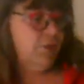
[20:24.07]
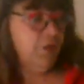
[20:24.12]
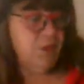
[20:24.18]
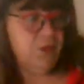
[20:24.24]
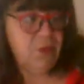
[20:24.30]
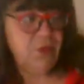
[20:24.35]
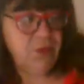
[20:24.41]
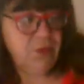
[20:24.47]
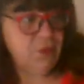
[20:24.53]

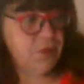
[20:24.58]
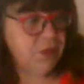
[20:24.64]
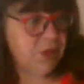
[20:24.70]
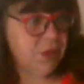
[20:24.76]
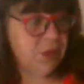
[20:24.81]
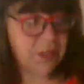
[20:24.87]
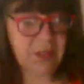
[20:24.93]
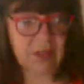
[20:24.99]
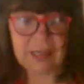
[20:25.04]

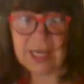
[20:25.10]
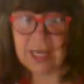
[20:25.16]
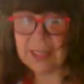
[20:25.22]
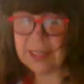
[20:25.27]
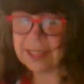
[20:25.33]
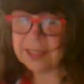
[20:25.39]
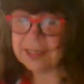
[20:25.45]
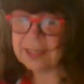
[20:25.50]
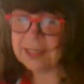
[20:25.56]
root. Now
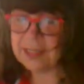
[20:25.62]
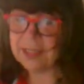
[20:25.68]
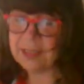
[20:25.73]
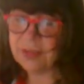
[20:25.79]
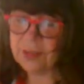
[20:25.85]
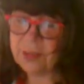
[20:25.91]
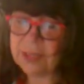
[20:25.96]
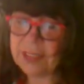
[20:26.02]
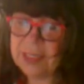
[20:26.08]
let's see, do
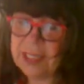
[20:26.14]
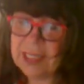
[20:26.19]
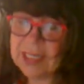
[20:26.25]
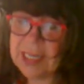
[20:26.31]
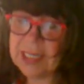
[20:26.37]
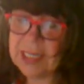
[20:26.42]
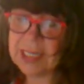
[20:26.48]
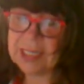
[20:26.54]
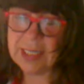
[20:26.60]
we need
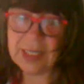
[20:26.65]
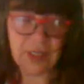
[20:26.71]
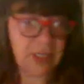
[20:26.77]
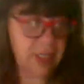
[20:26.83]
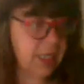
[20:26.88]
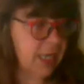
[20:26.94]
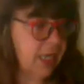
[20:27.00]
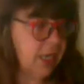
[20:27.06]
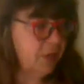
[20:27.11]

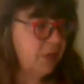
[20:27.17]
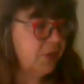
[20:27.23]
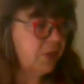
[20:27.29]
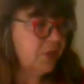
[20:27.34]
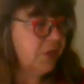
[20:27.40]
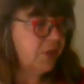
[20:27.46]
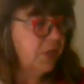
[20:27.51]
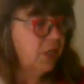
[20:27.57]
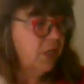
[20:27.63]
anything
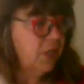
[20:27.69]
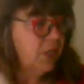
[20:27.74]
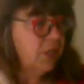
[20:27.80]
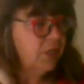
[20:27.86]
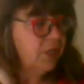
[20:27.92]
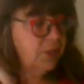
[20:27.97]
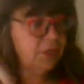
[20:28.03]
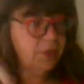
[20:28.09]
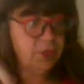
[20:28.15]
else?
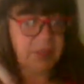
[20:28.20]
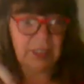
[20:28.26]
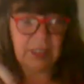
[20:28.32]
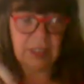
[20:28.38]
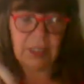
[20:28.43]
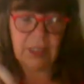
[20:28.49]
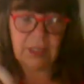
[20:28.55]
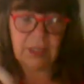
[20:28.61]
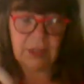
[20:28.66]
Do we
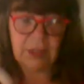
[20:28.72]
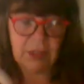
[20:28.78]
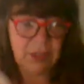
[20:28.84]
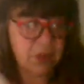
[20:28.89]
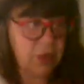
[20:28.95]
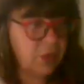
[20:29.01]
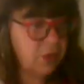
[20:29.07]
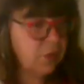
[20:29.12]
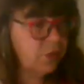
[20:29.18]
need
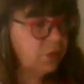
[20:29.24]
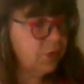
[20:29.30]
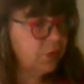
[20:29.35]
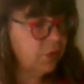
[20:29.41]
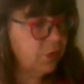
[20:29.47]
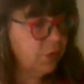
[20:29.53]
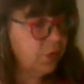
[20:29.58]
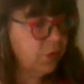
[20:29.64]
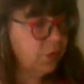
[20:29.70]
to
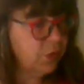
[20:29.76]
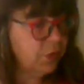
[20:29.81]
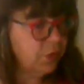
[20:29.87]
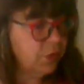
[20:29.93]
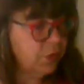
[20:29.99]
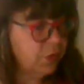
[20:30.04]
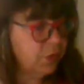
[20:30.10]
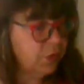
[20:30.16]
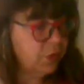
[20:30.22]

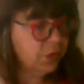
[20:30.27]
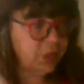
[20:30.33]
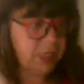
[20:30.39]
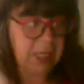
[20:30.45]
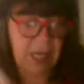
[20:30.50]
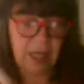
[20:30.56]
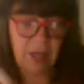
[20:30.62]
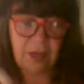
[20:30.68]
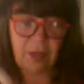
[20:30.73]
look
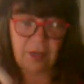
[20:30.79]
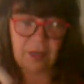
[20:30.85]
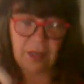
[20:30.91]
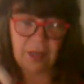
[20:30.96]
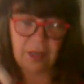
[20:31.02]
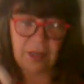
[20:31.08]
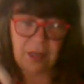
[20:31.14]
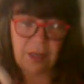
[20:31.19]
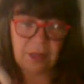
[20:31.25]
at
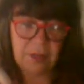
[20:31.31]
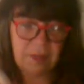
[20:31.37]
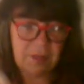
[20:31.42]
the